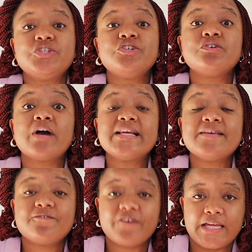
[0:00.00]
to an
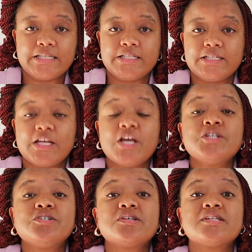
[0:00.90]
event
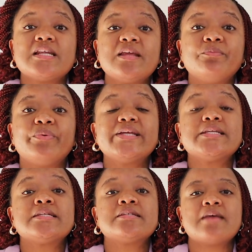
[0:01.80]
to celebrate
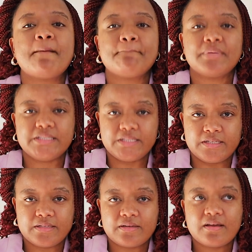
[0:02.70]

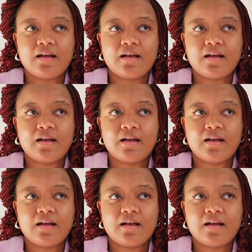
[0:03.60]
somebody,